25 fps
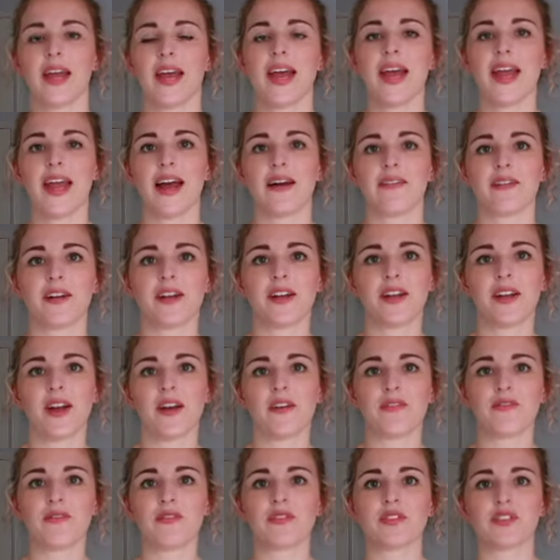Okay, I'm going to
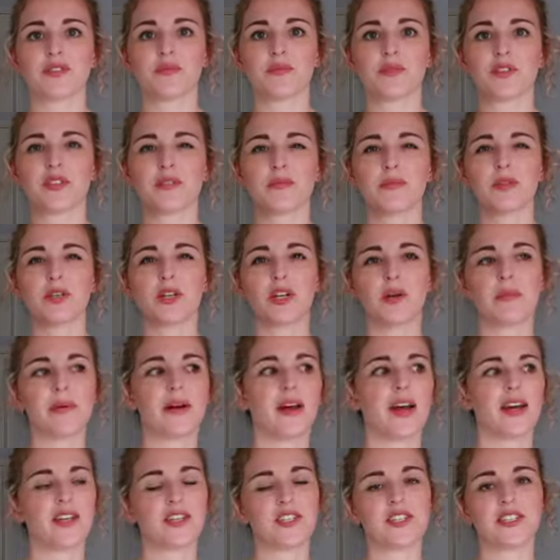go through some smaller
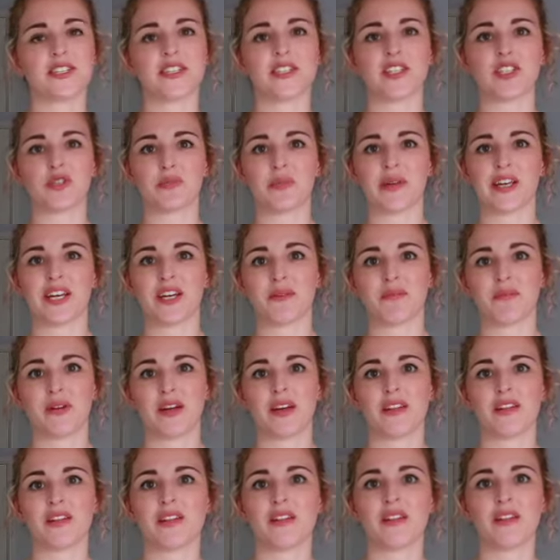purchases to begin
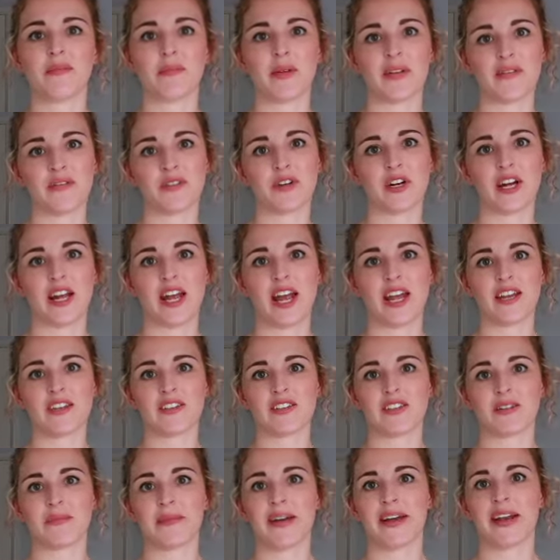with before I get
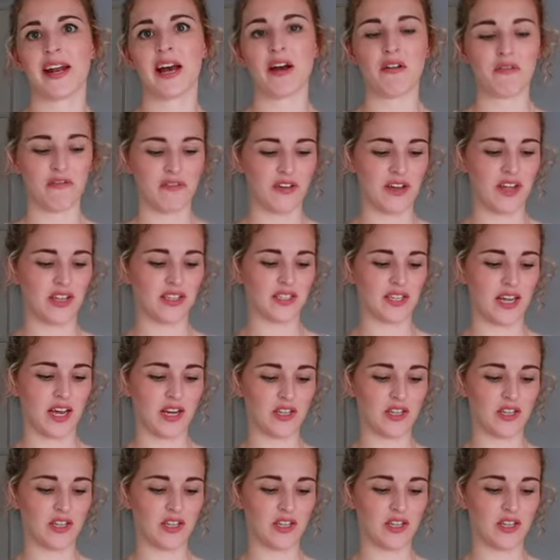into the main outfits.